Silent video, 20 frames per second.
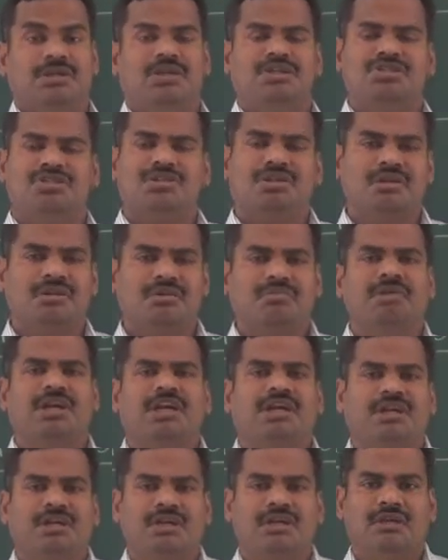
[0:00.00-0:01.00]
It is not
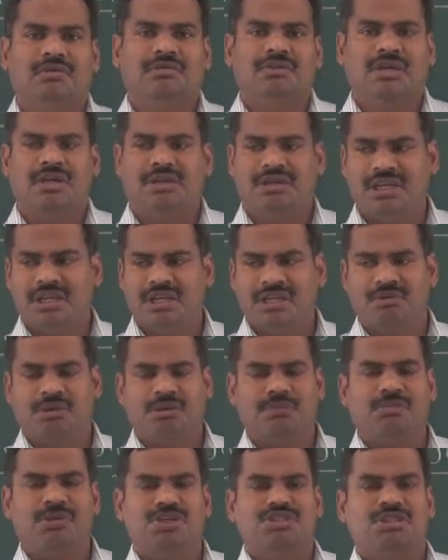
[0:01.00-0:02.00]
mechanical. We can take
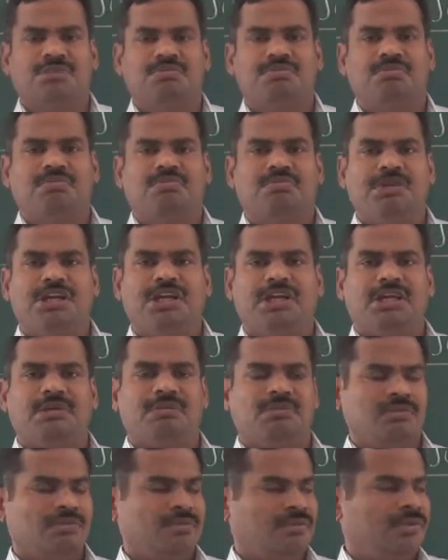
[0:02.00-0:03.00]
one piece of
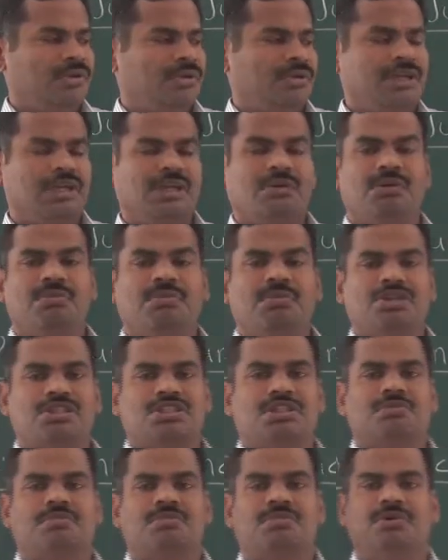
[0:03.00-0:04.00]
p-type, take one
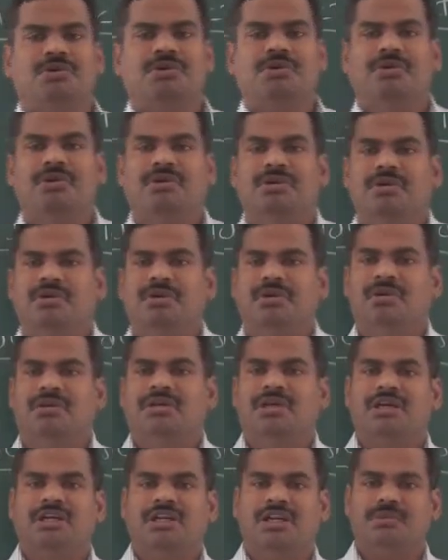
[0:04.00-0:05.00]
piece of
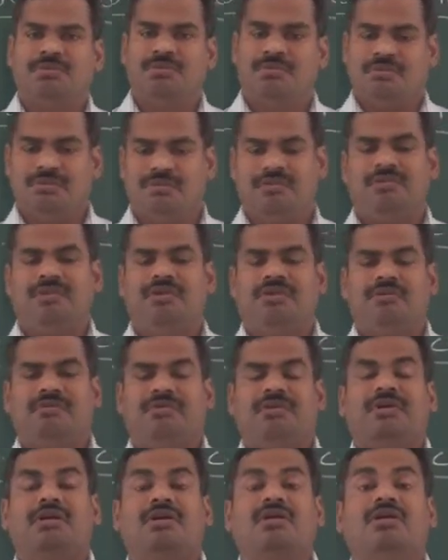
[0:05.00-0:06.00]
n-type.
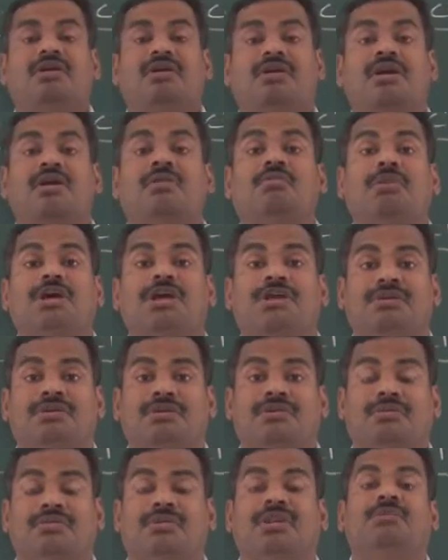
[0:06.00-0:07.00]
We can't
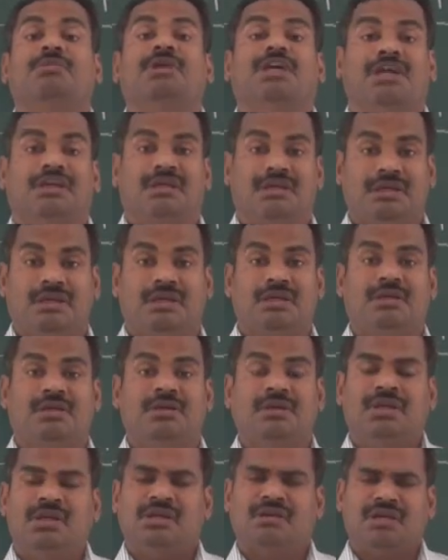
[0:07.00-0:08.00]
combine them mechanically.
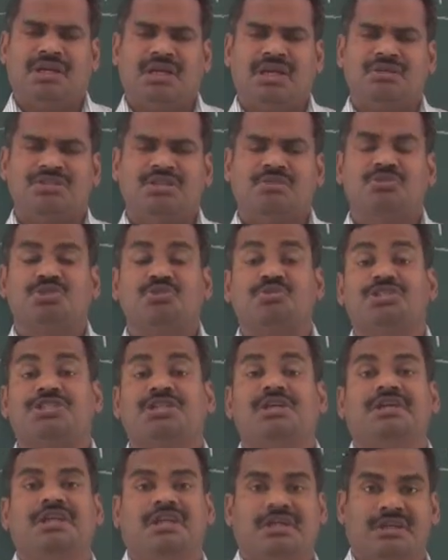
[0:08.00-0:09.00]
We are having some
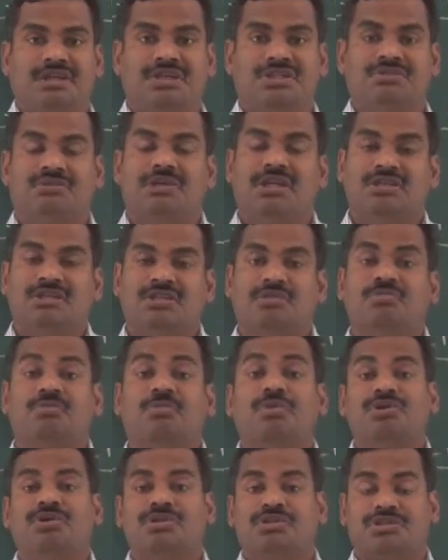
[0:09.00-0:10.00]
special techniques. We are having some
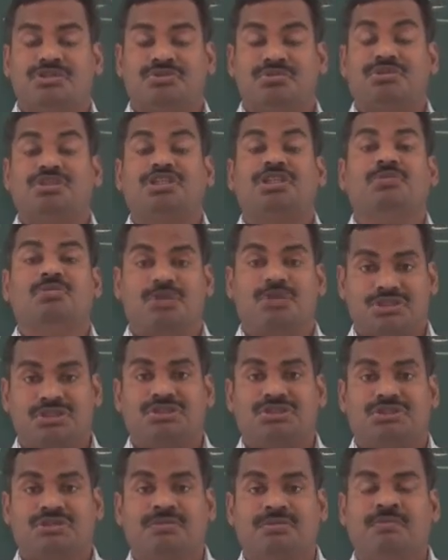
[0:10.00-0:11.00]
special
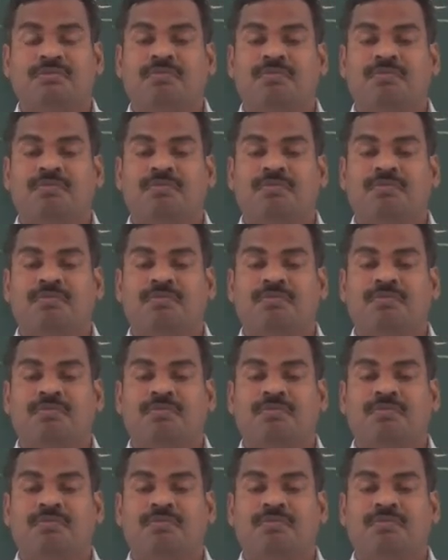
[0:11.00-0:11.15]
process.